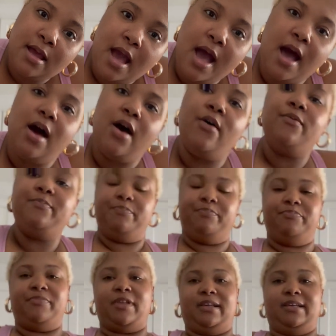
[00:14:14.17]
oh,
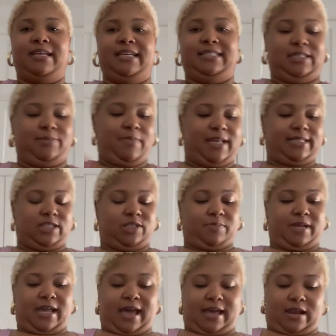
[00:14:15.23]
he just messaged
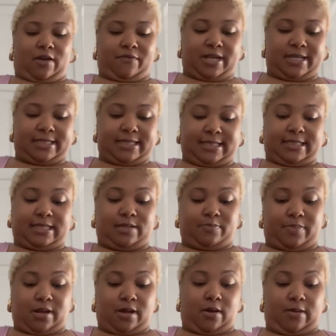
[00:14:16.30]
me. I had already sent it,
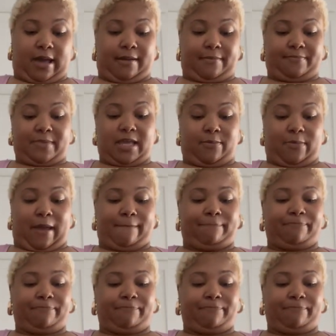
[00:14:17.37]
but okay. Anyway,